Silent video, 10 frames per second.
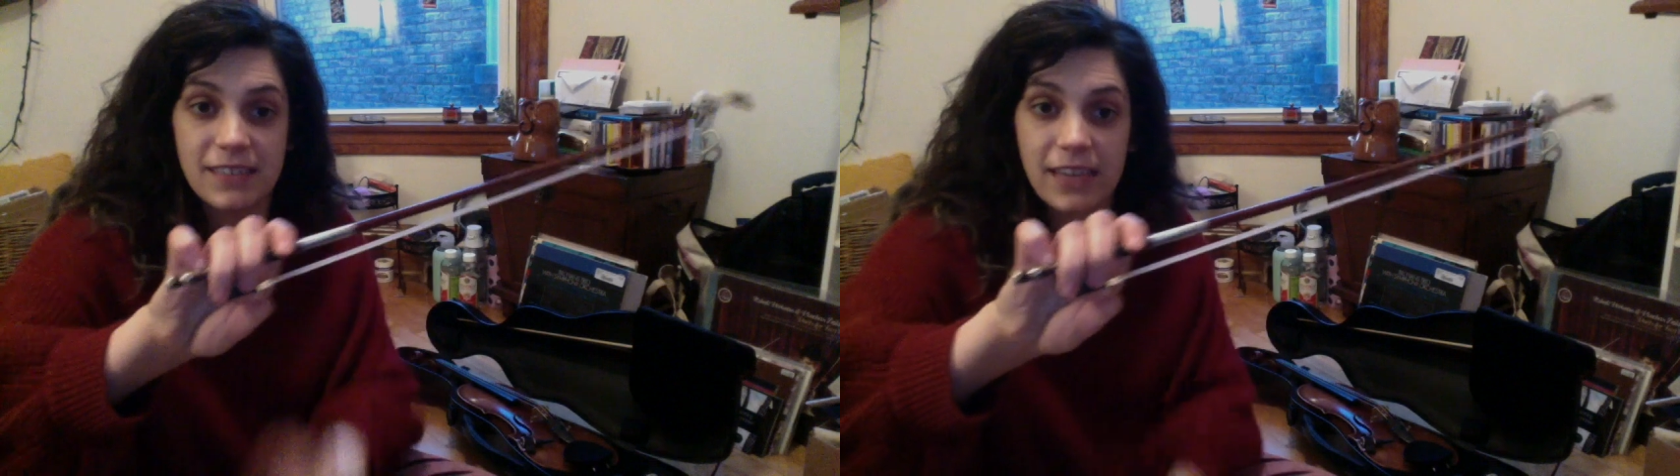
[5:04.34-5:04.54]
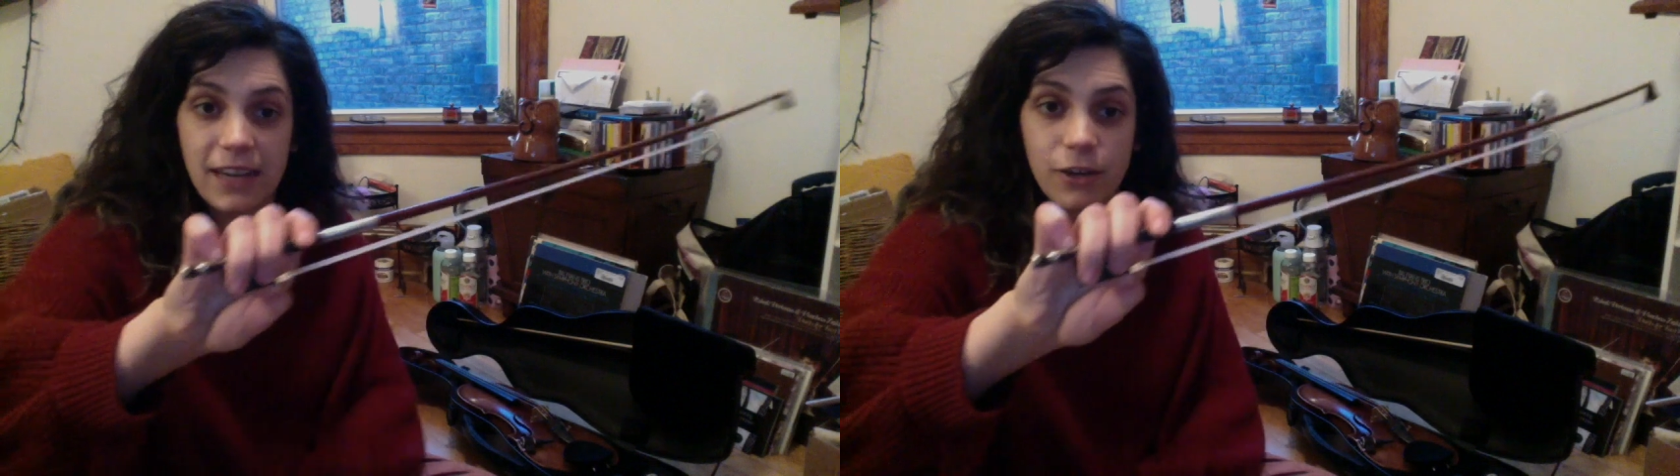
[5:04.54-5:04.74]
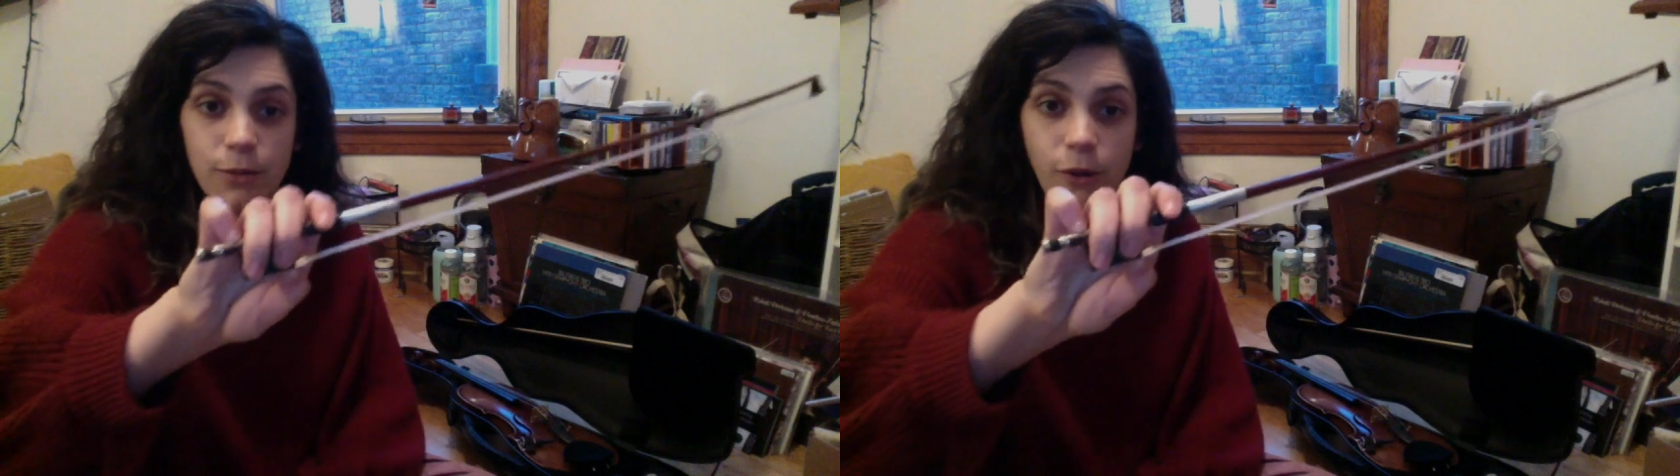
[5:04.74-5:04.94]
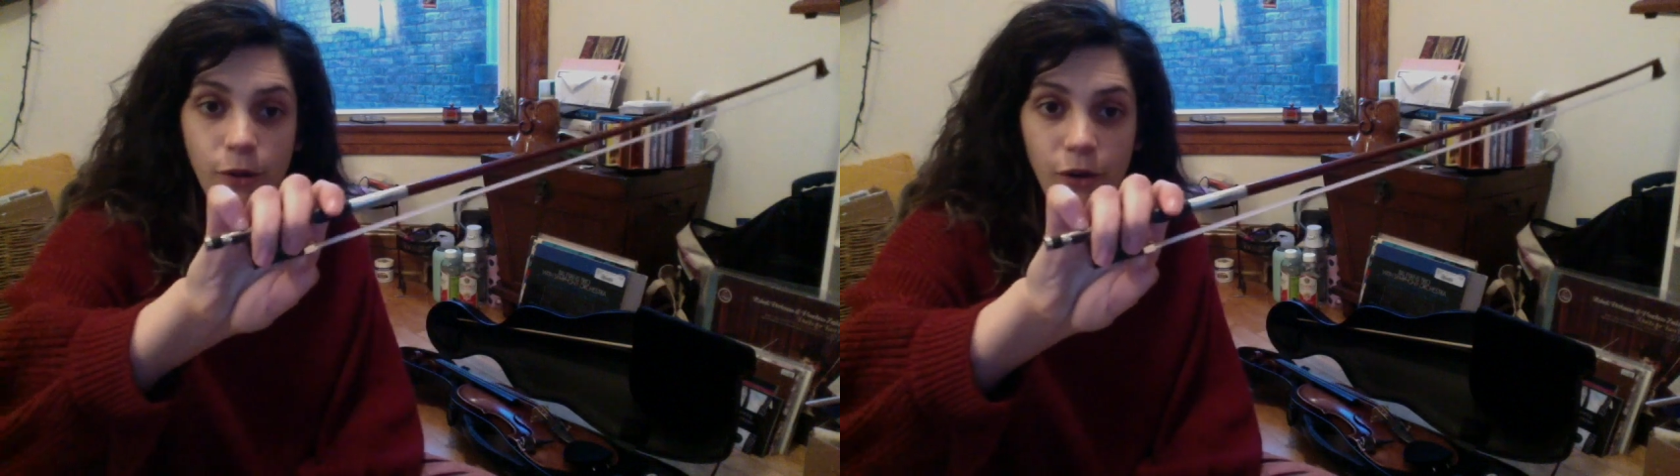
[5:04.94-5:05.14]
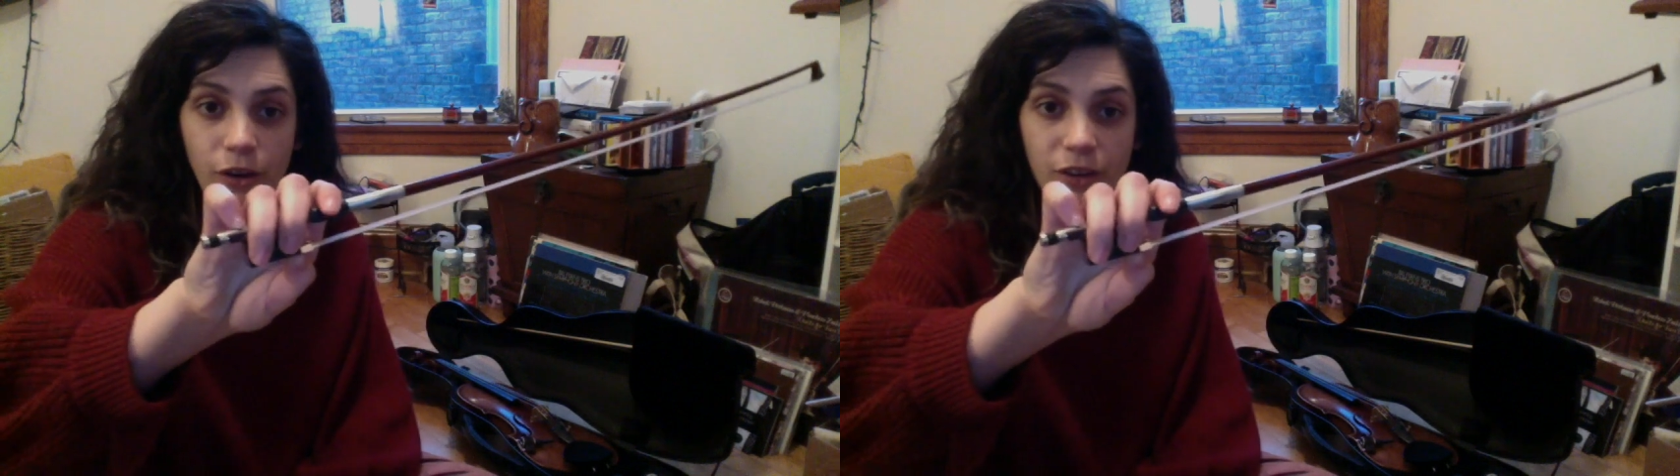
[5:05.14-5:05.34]
get her bow
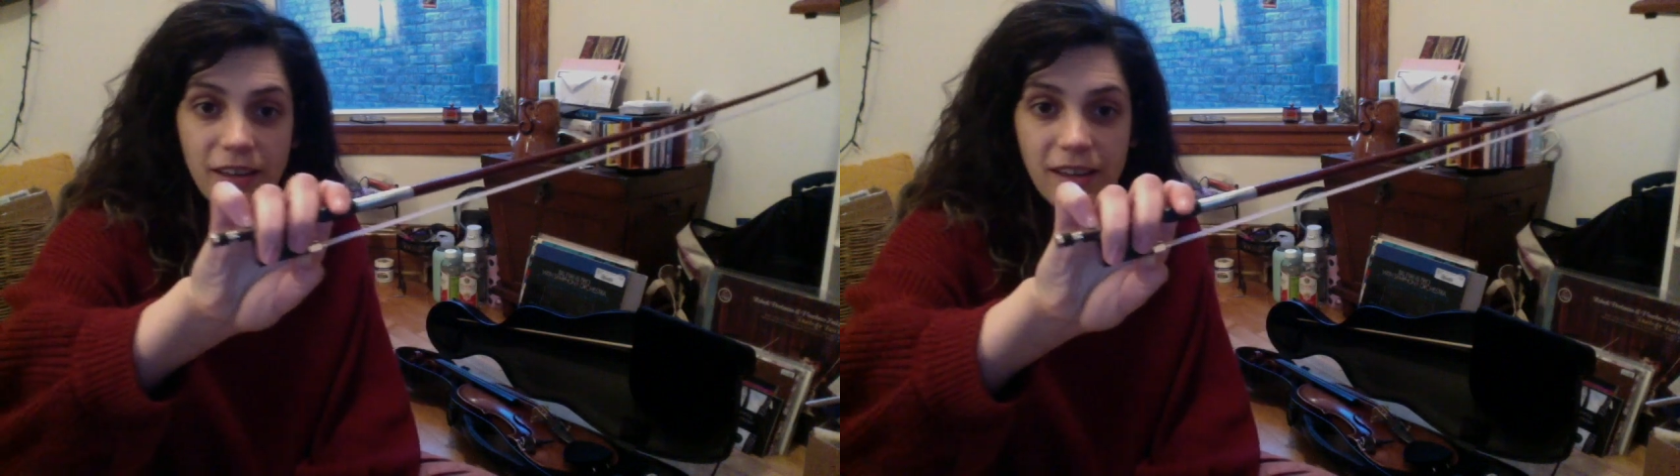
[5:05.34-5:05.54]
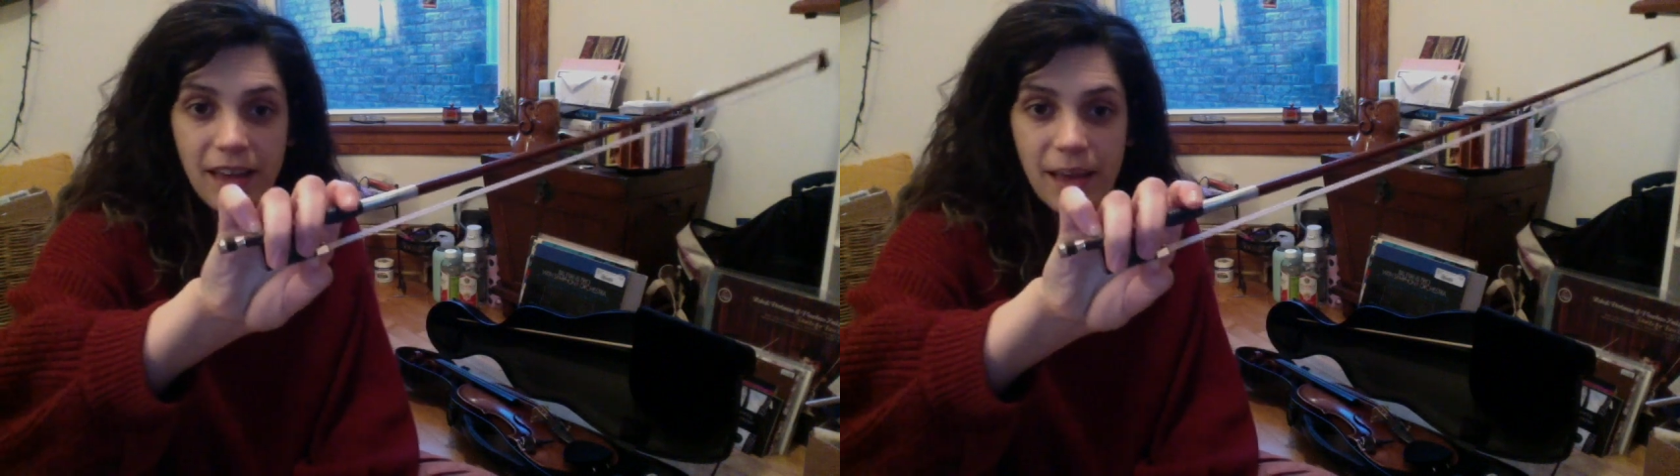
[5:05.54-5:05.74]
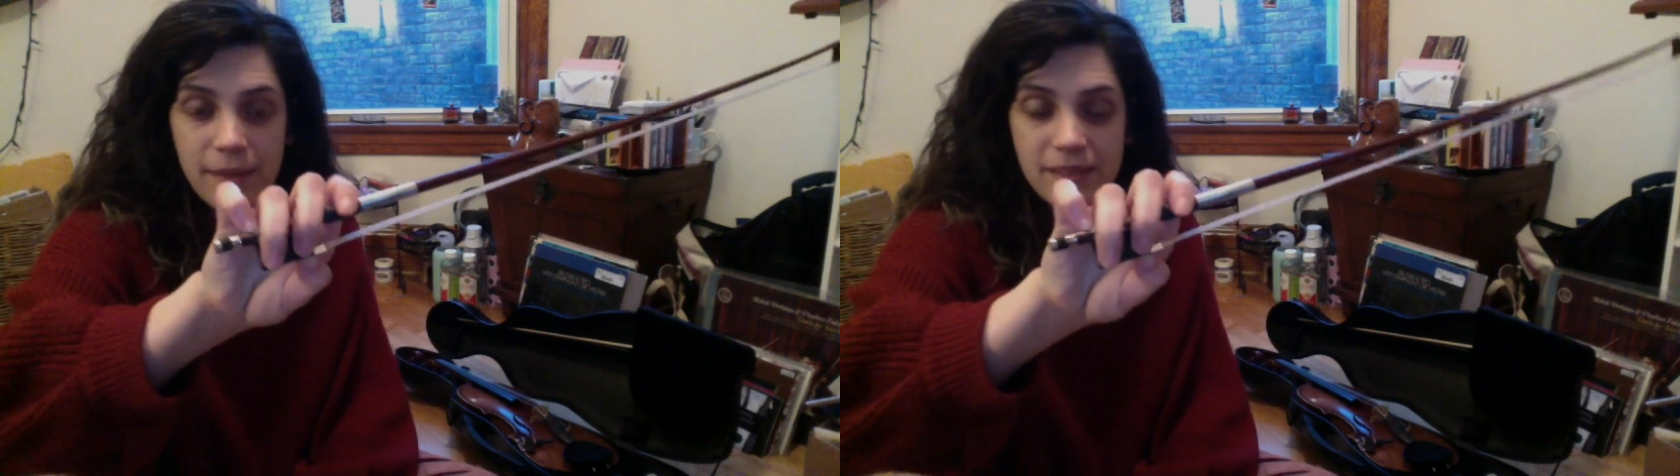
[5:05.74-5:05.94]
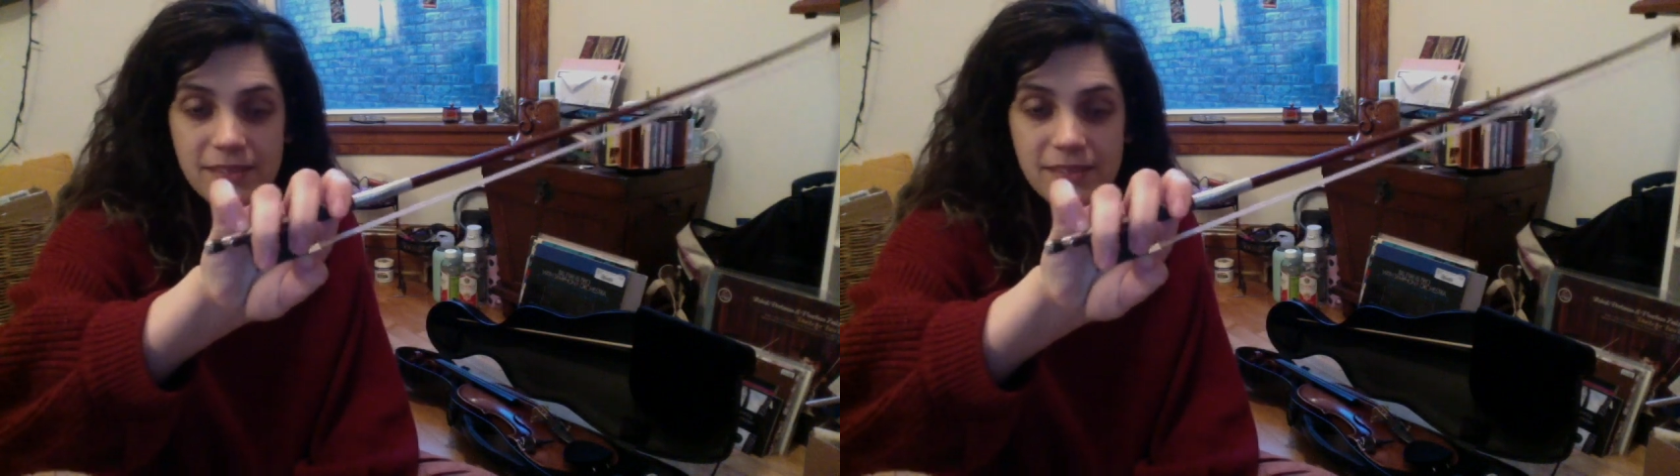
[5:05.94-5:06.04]
hold. I bet